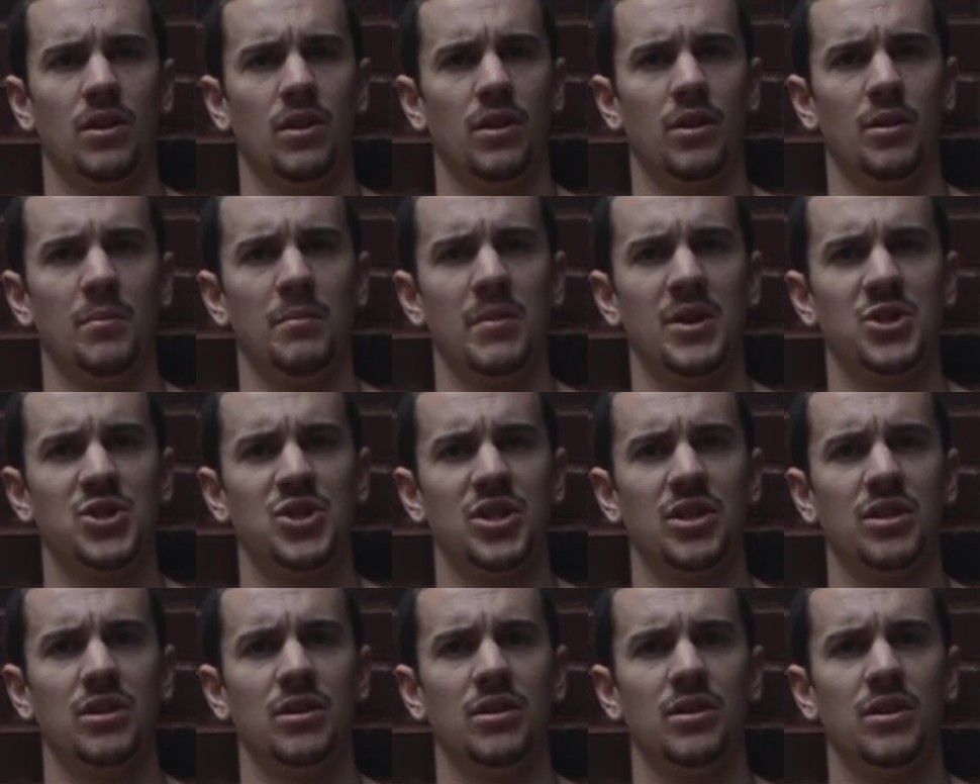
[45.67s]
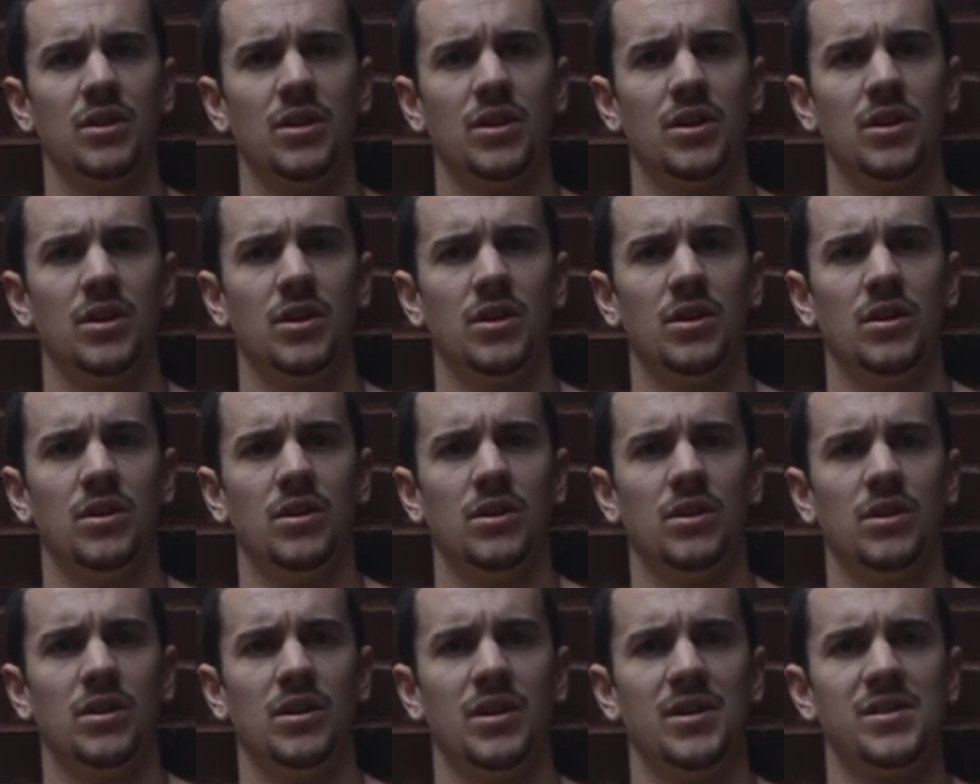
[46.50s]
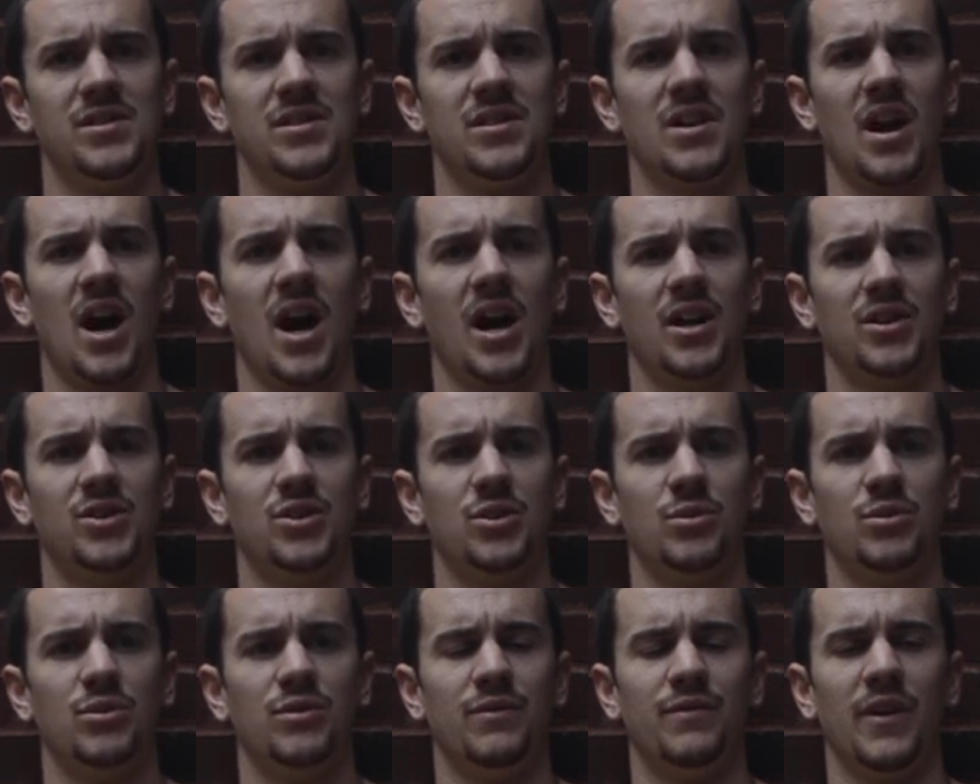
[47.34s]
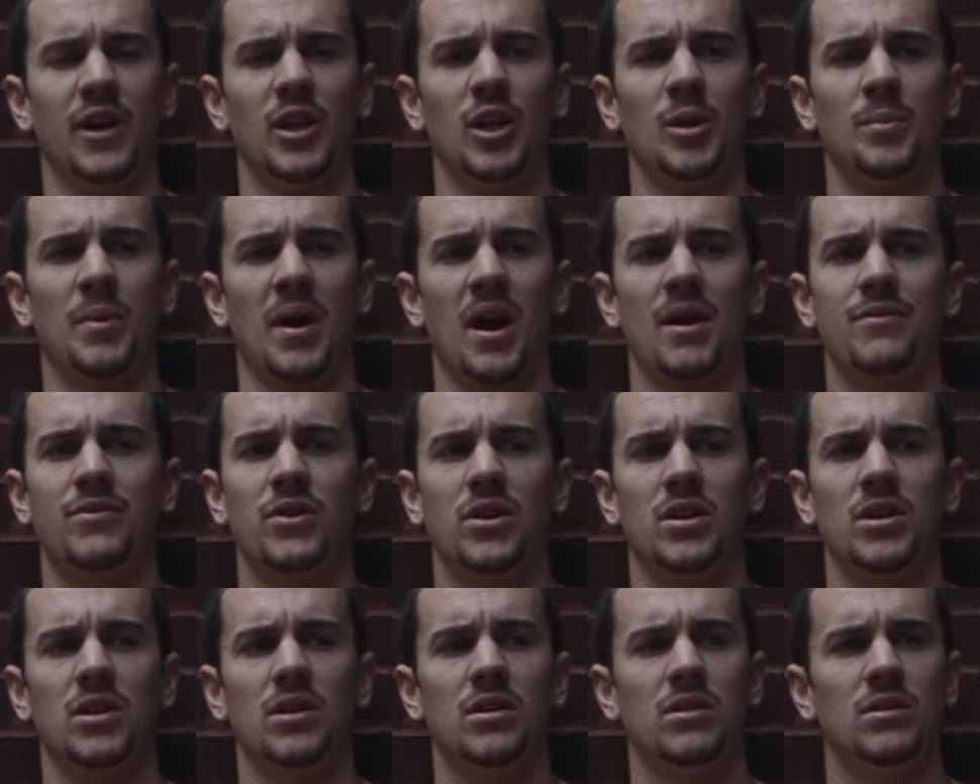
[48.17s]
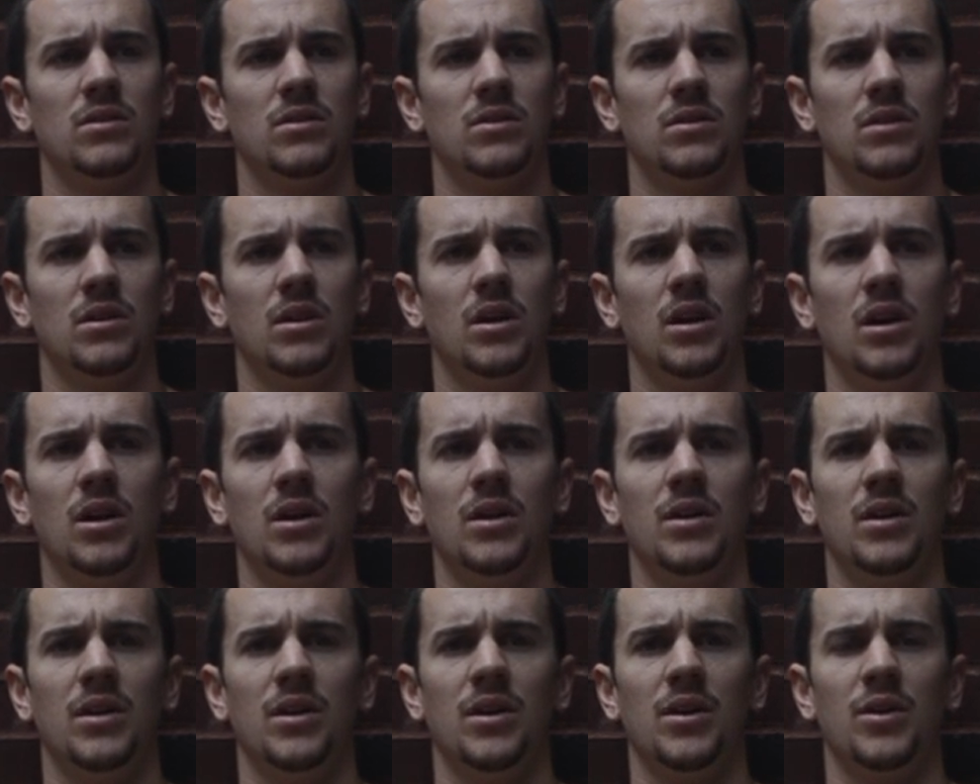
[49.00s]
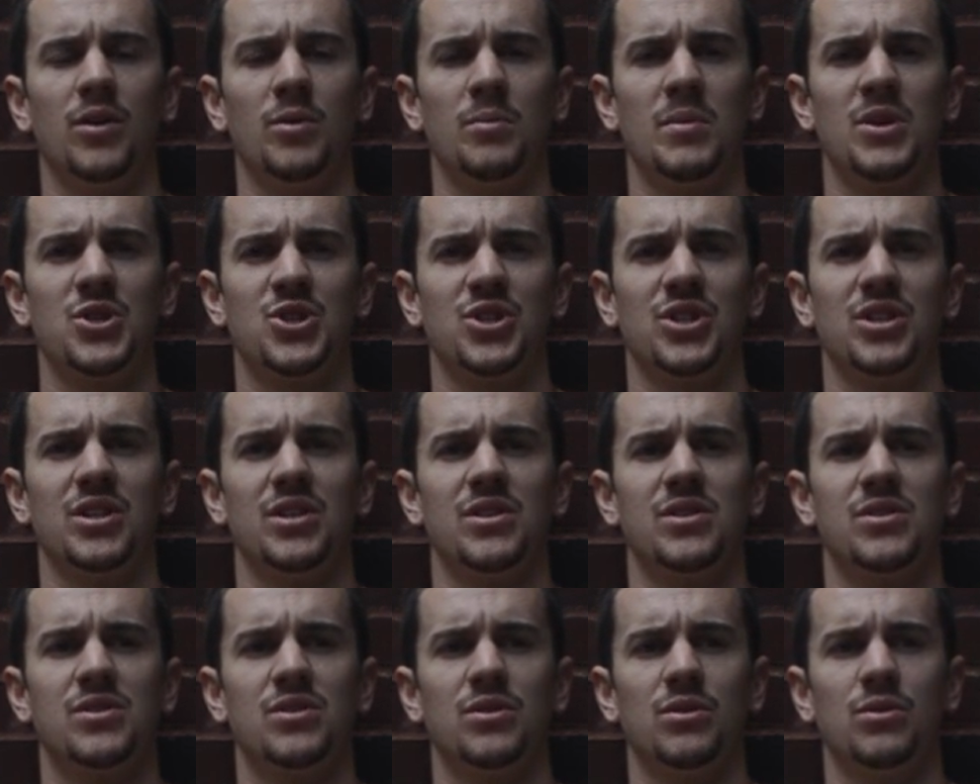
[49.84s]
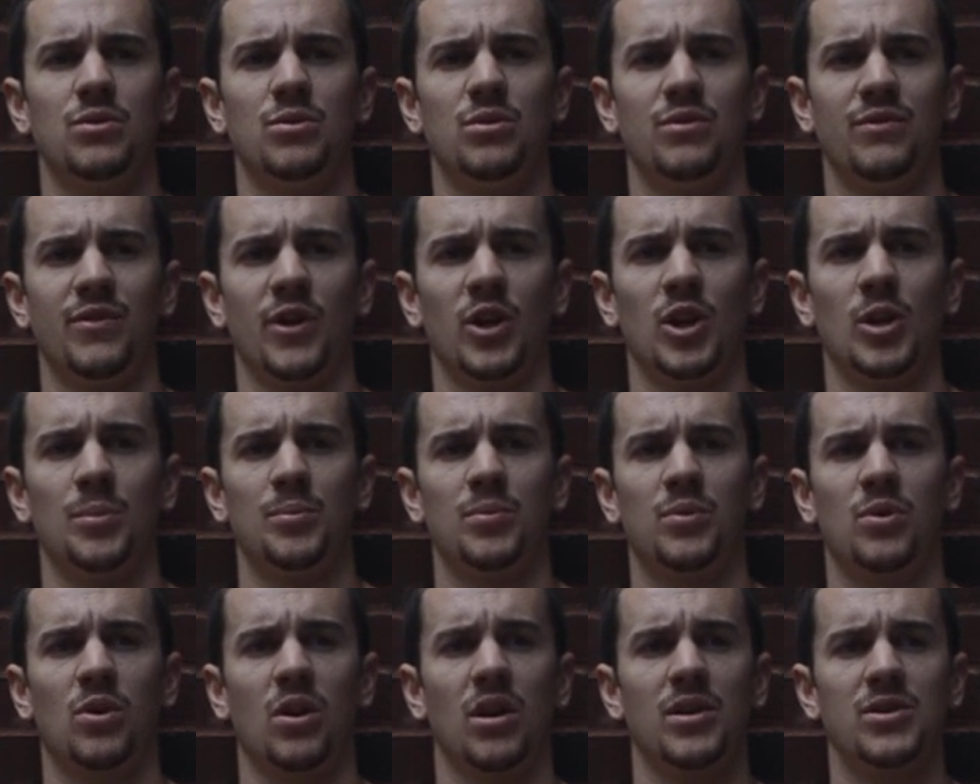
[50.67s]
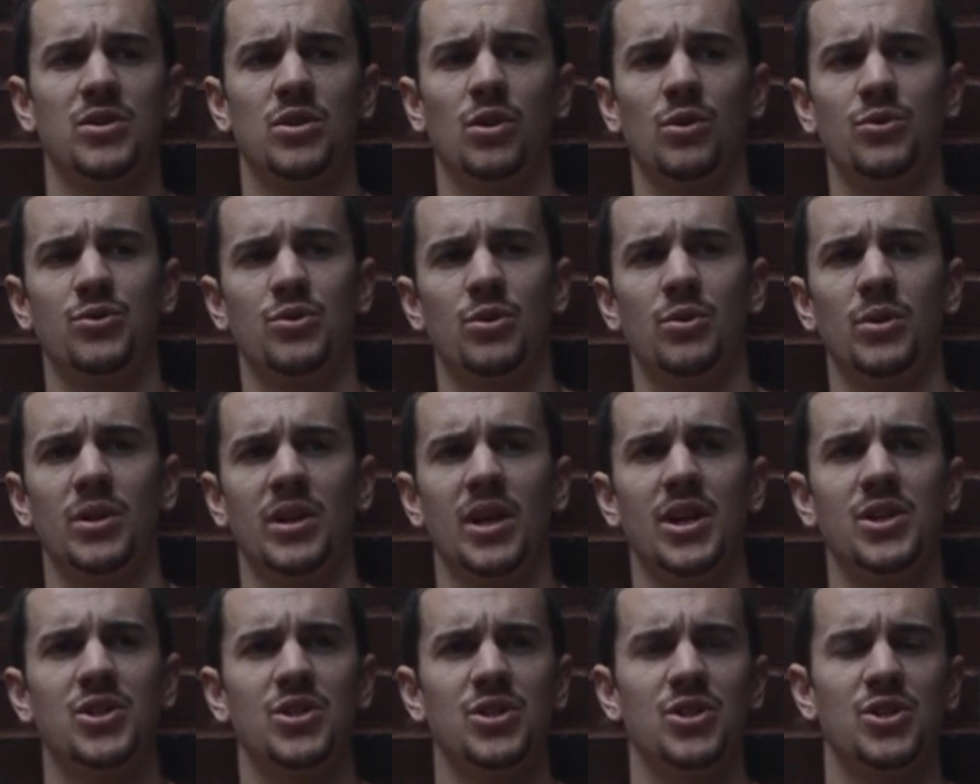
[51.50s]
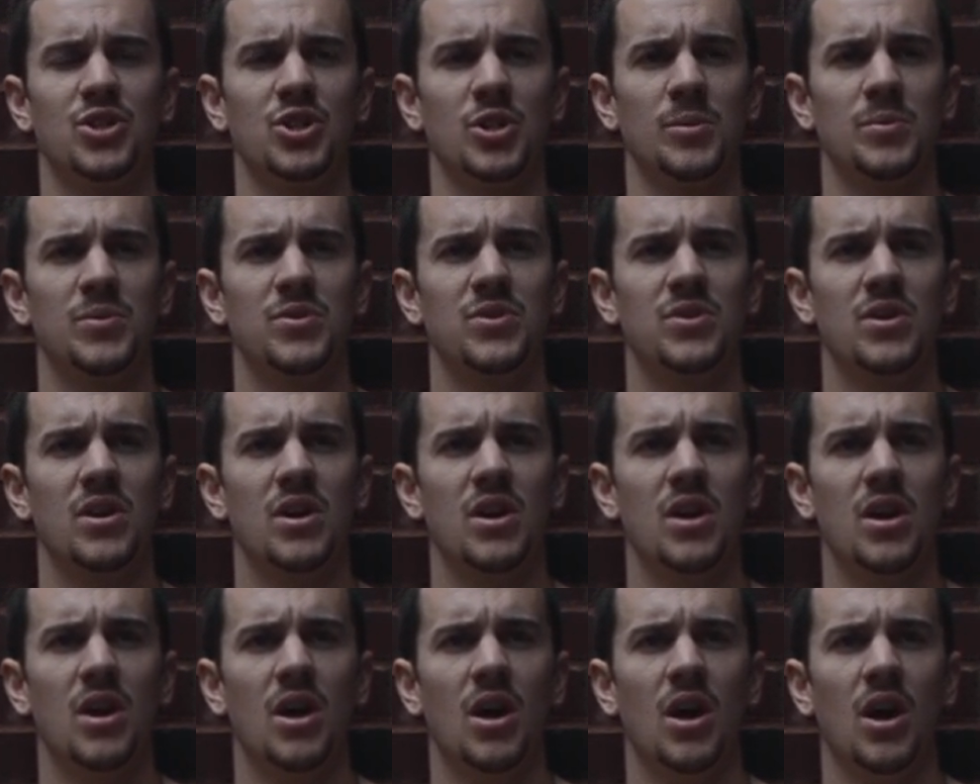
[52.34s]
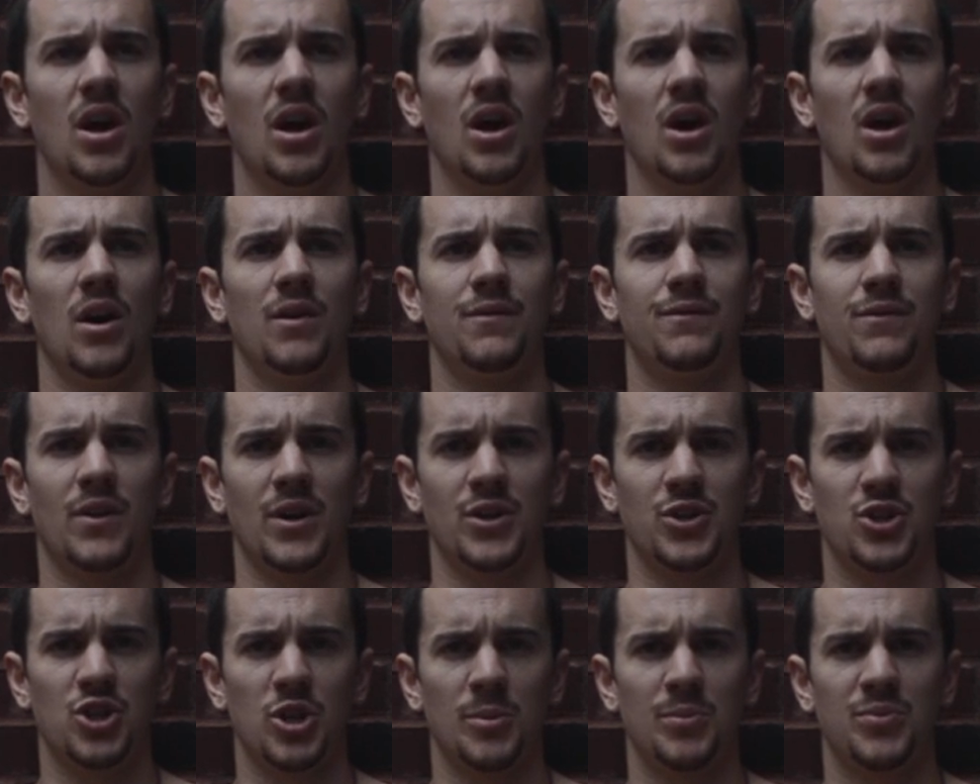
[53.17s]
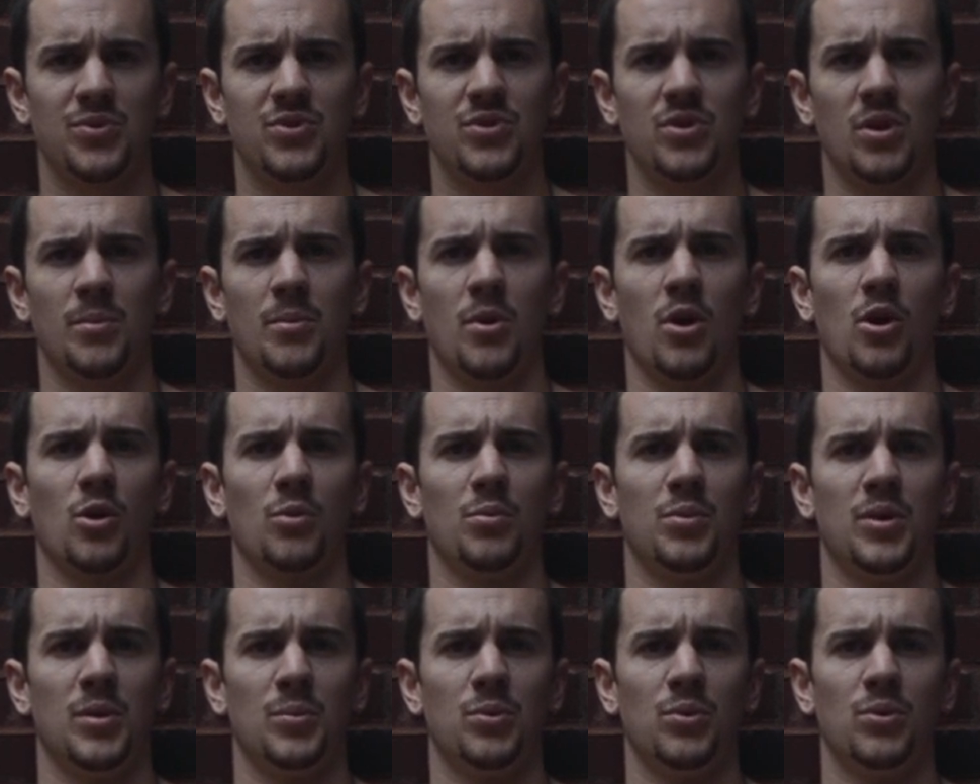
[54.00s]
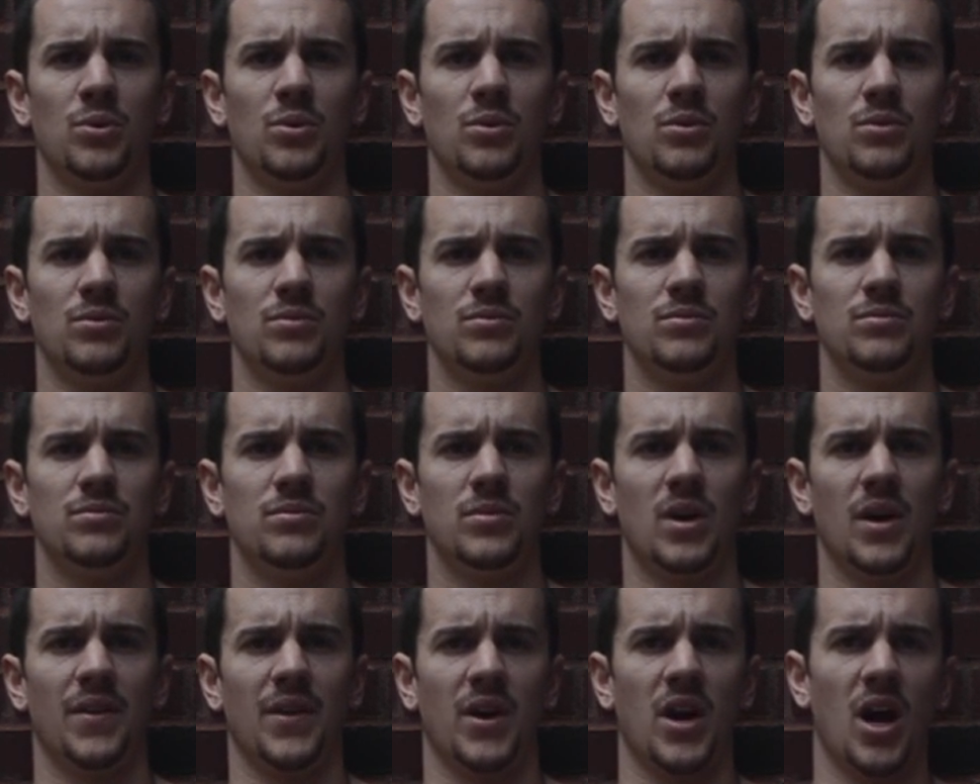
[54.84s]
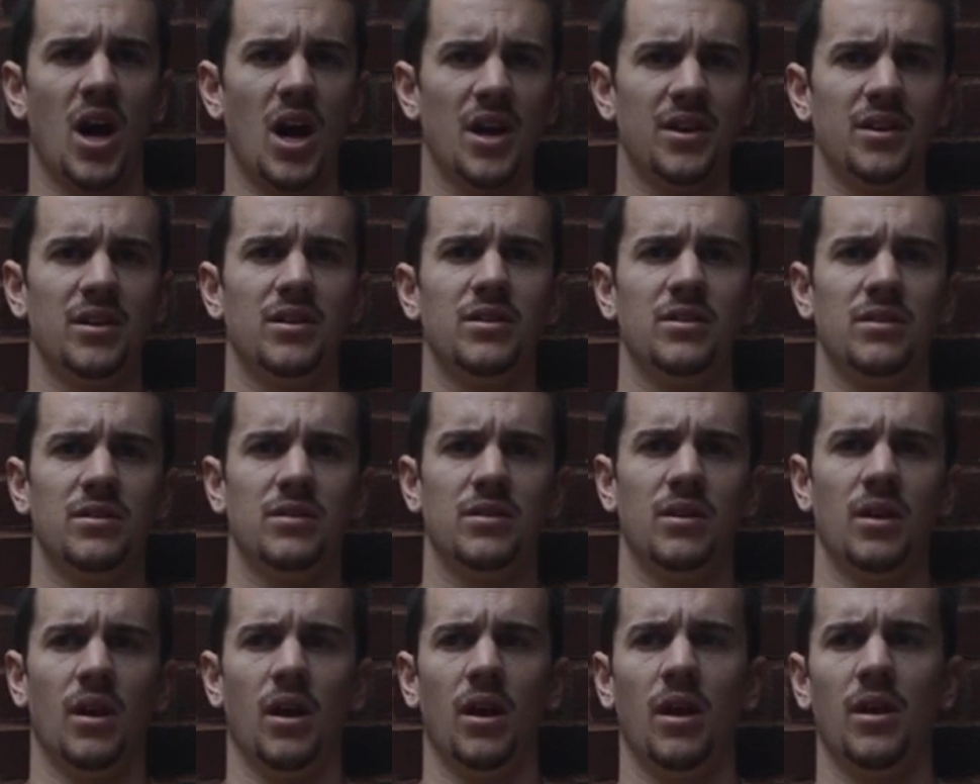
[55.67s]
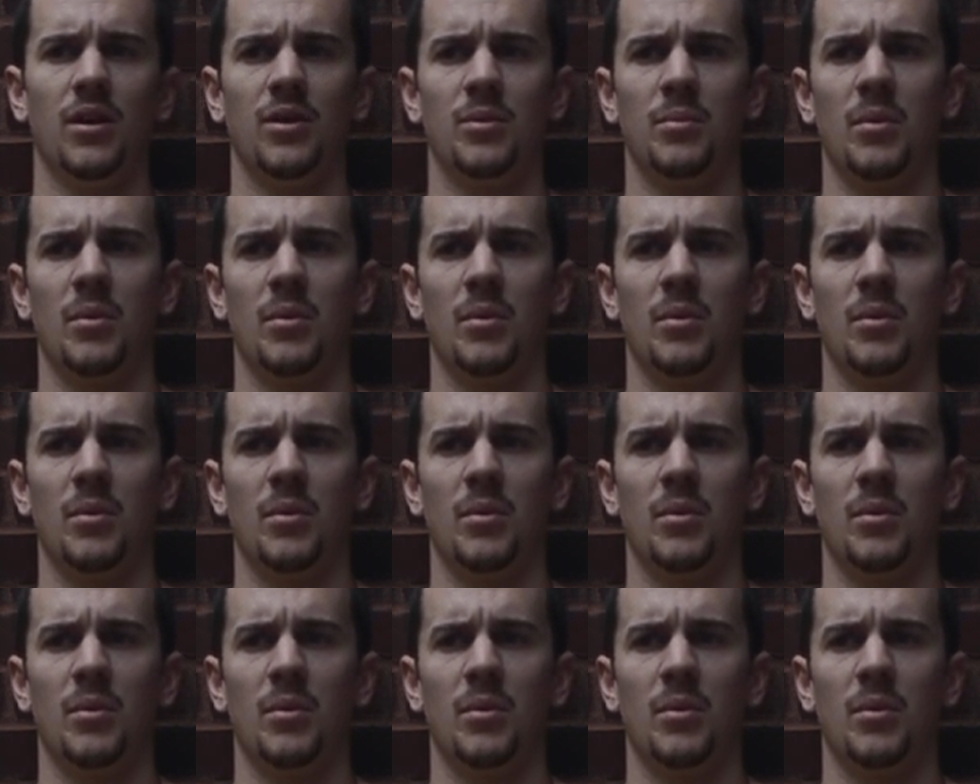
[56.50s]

The mission is not to develop Africa. Uh, the mission is to develop cross-cultural relationships, uh, friendships among people on the continent and